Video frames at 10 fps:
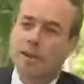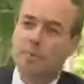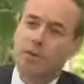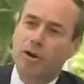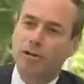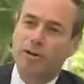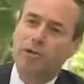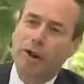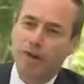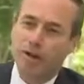made a private
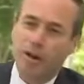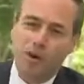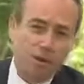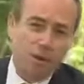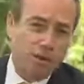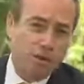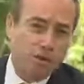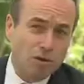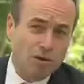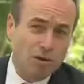vow that I wasn't going
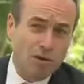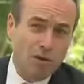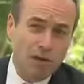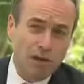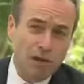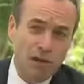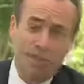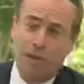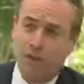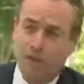to talk about the World
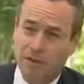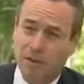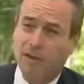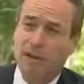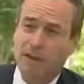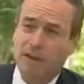Cup after that